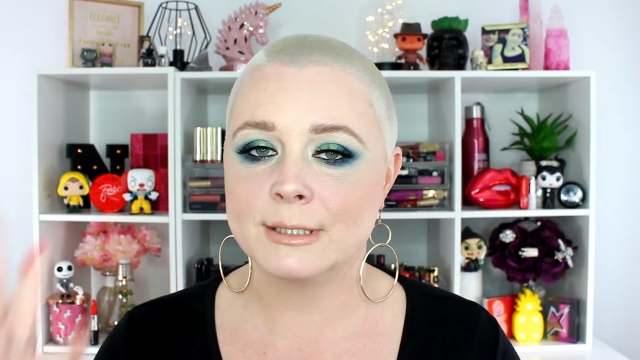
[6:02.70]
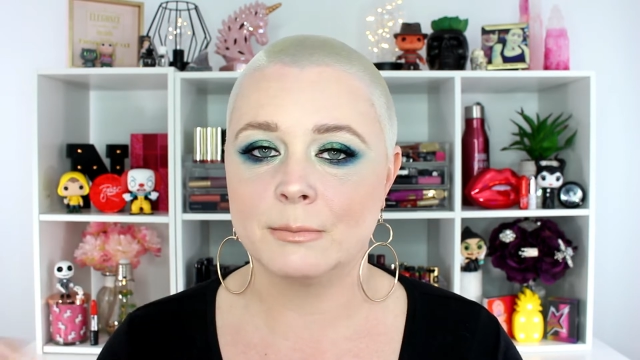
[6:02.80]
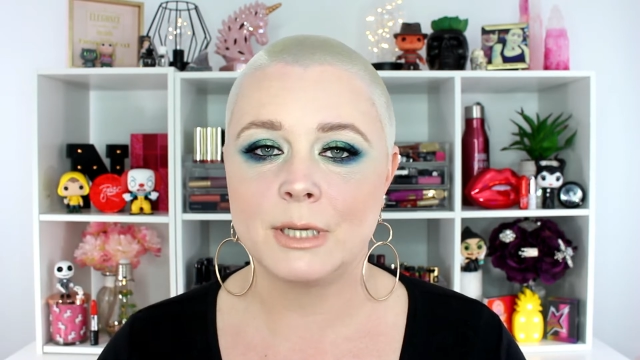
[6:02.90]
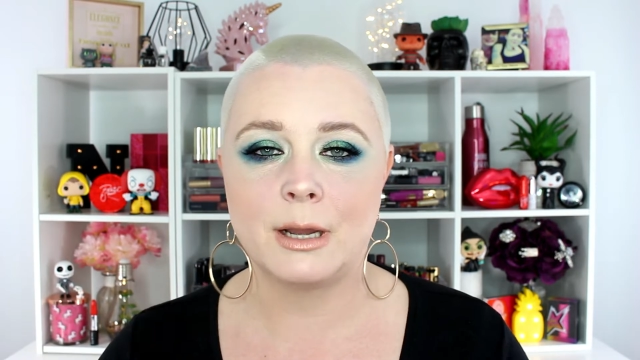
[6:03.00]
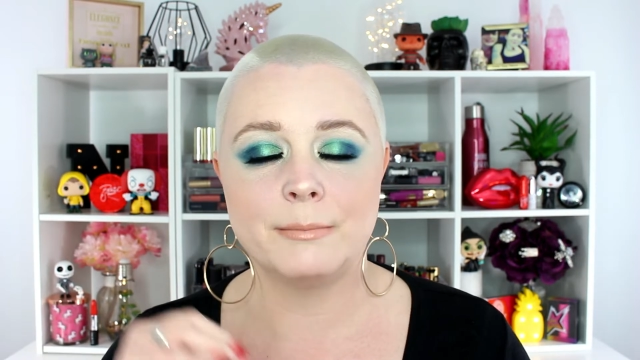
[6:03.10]

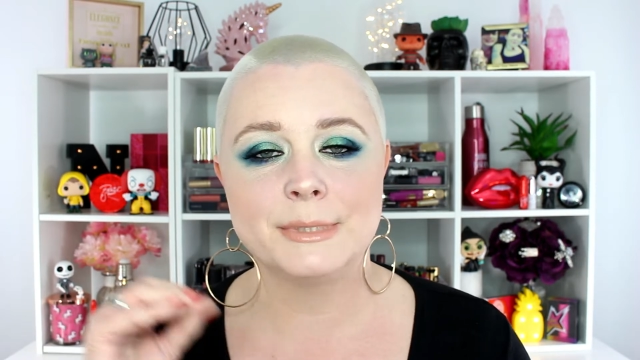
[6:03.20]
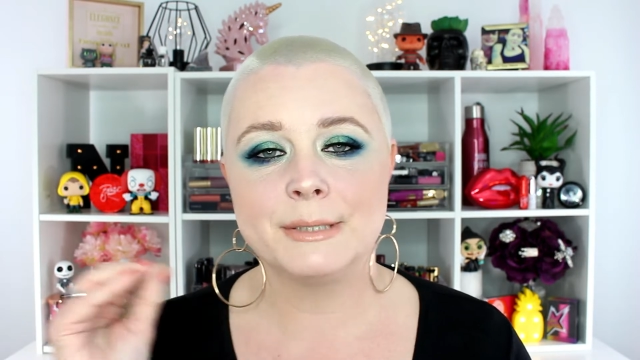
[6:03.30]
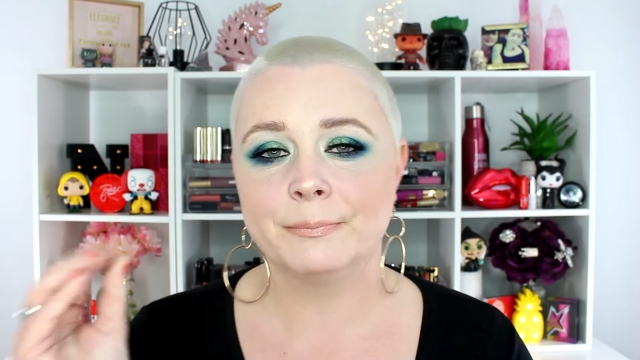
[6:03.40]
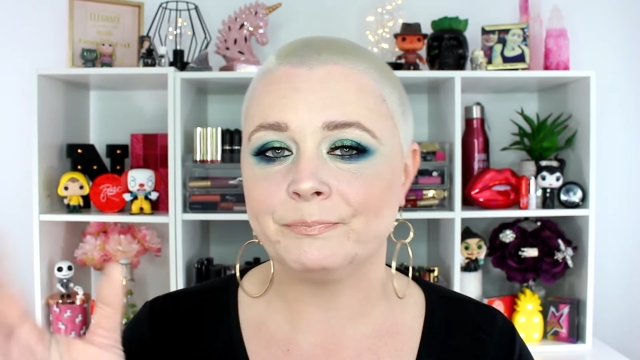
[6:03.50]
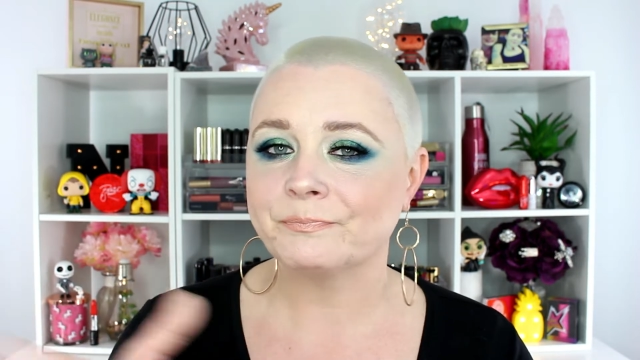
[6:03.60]

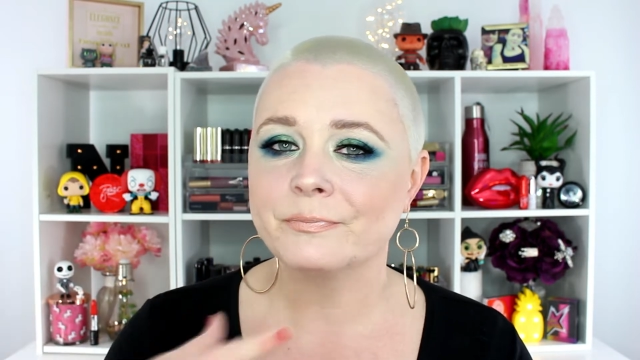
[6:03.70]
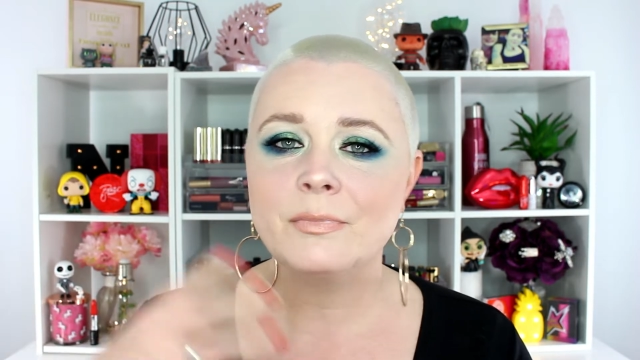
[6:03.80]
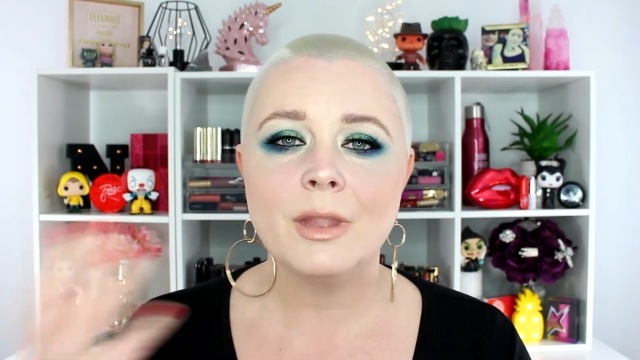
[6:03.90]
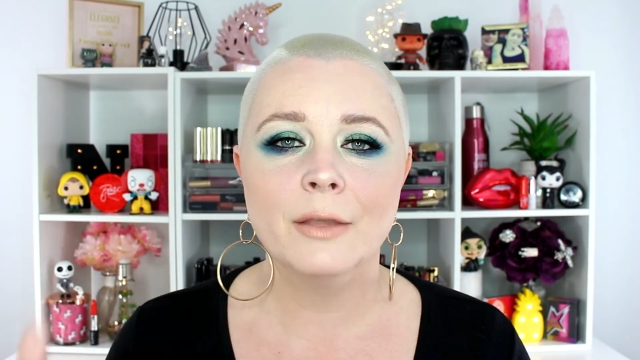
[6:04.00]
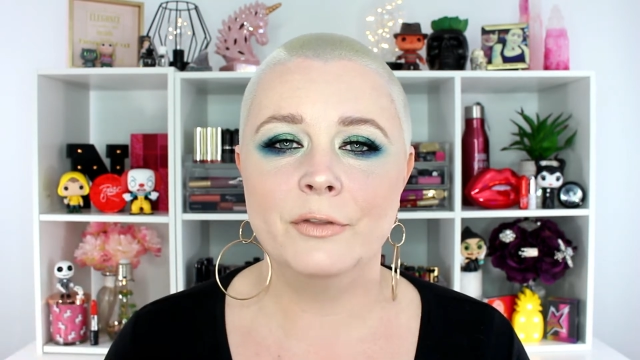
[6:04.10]
sometimes
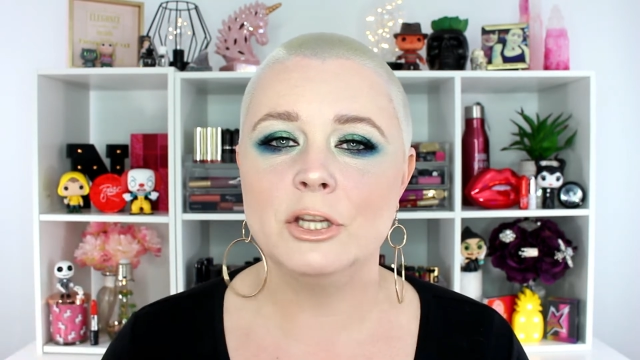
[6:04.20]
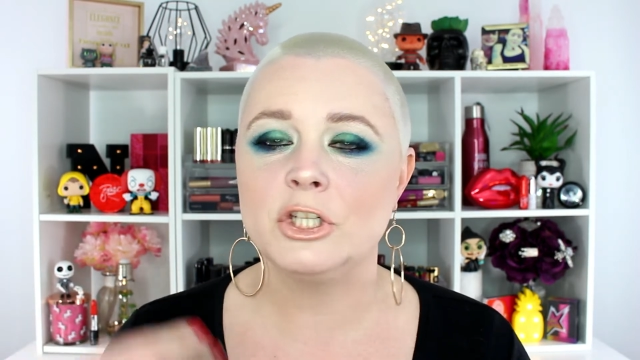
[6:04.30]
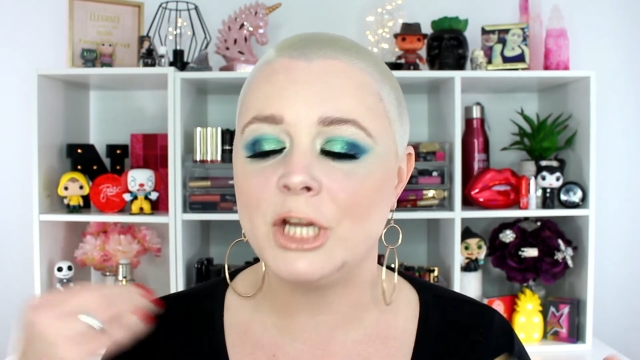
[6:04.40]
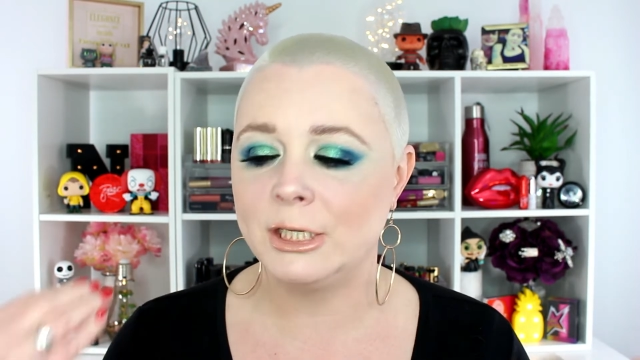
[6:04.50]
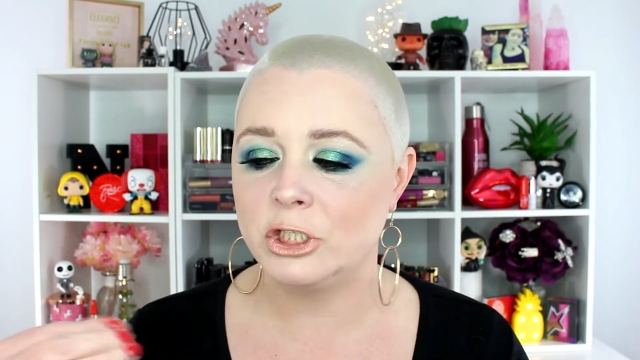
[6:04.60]
these
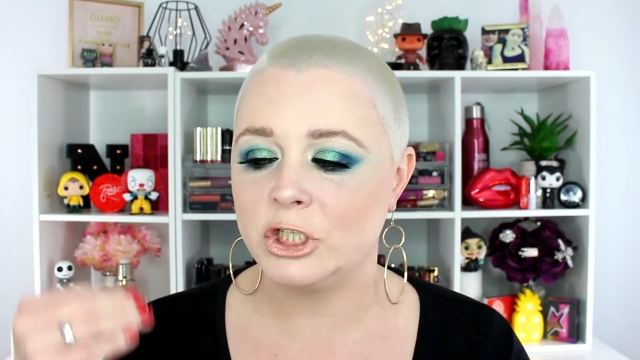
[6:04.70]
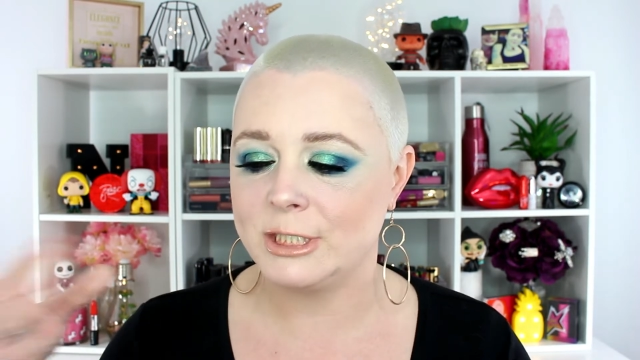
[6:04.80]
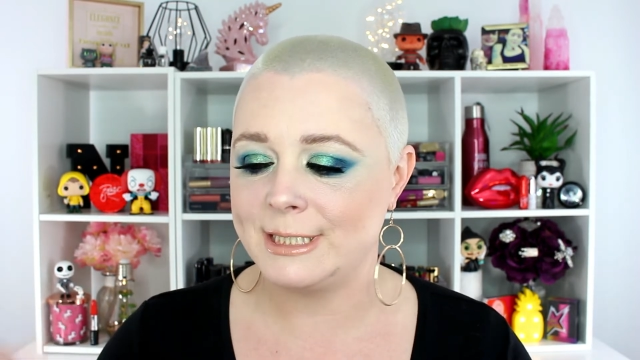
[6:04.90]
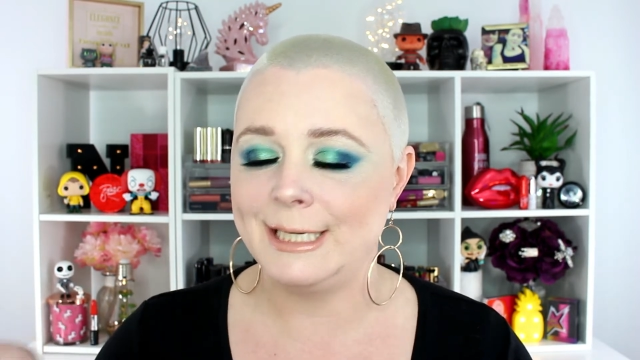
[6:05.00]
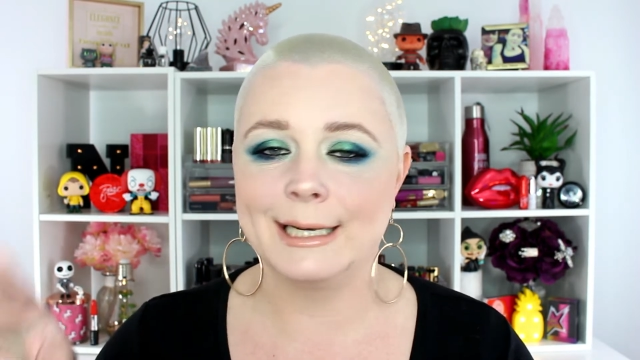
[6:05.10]
shades
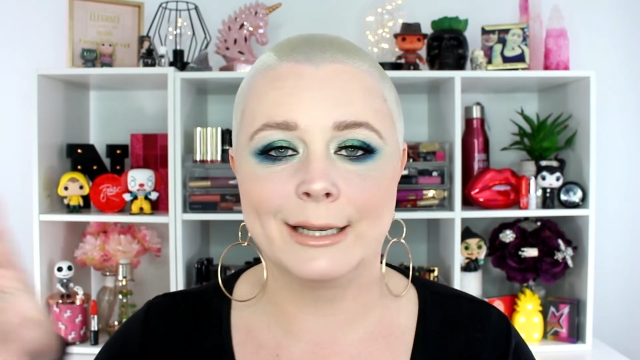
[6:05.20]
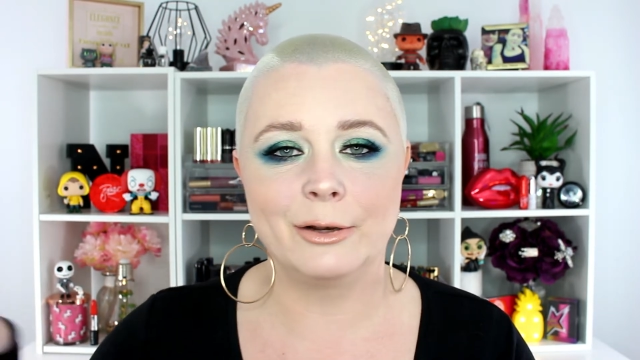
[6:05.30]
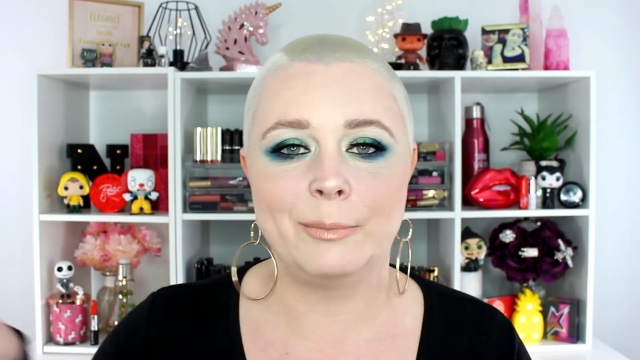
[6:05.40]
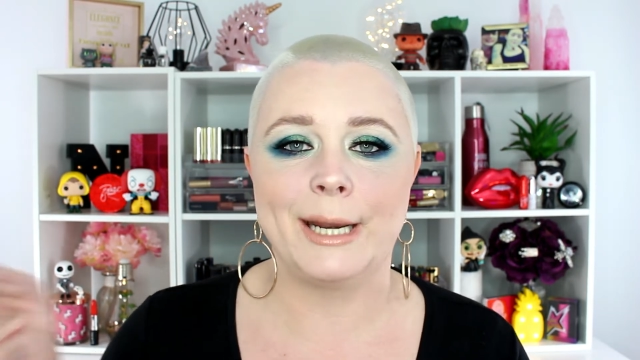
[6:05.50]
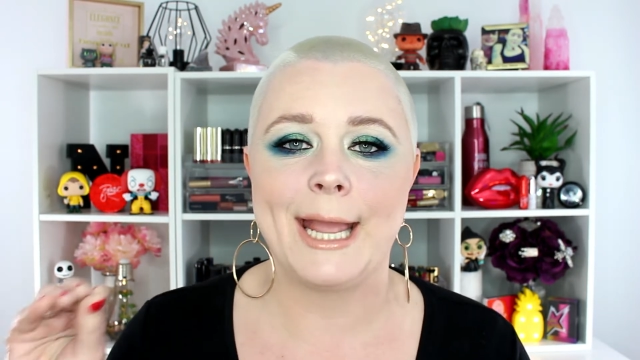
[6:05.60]
just need a
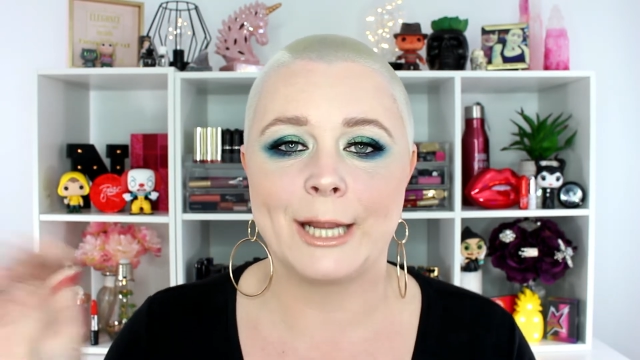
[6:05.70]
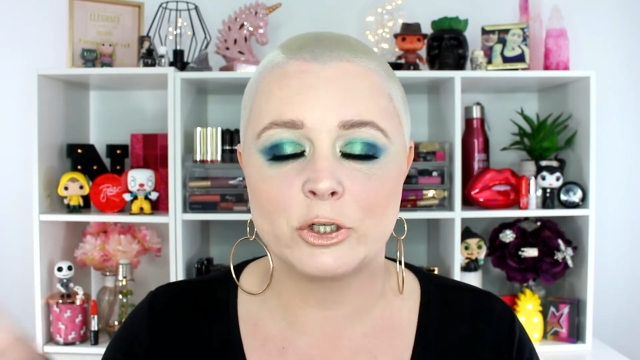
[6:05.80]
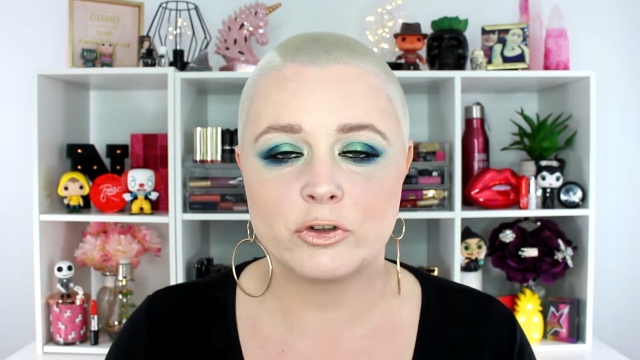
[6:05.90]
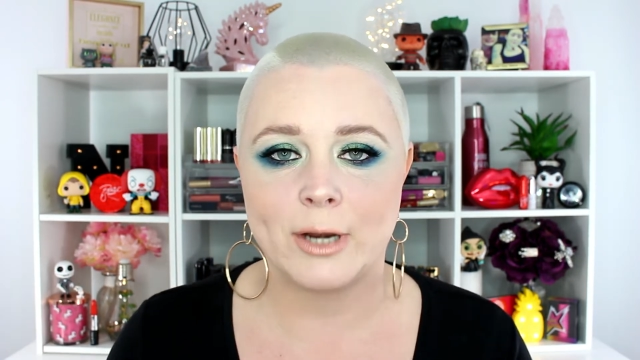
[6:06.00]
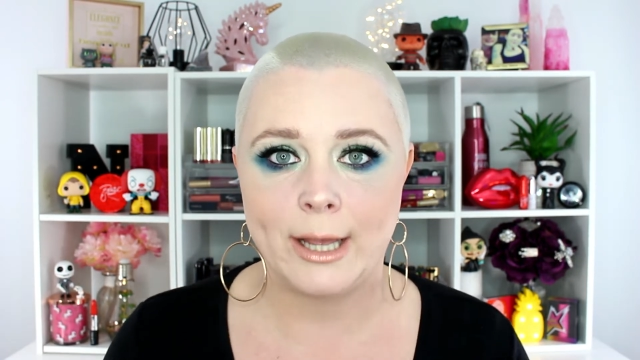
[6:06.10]
little bit of
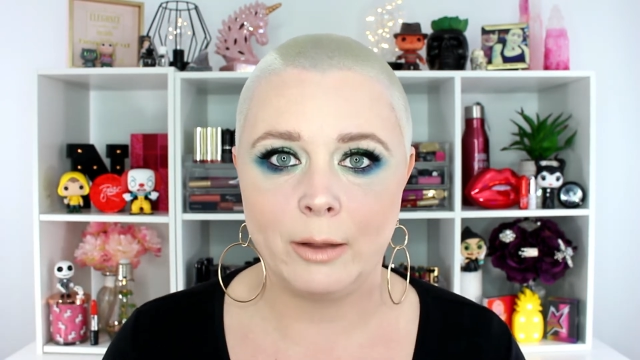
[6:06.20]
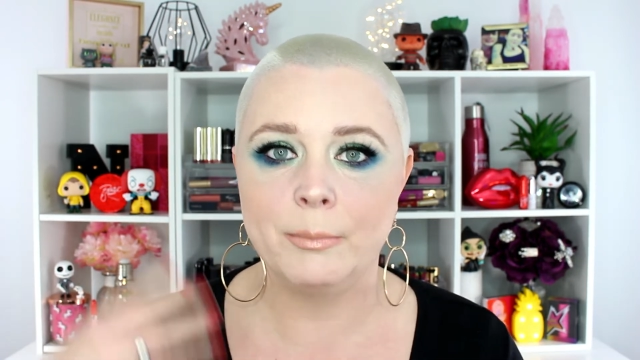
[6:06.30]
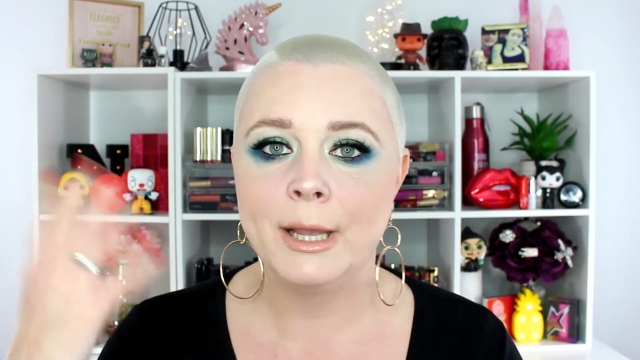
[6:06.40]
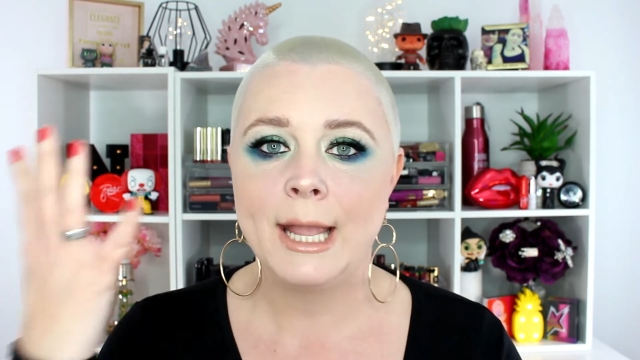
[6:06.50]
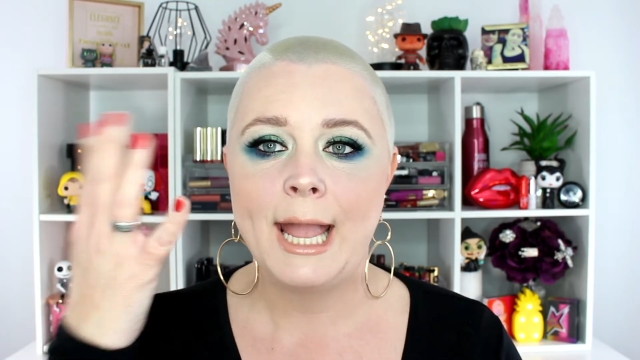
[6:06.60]
extra help,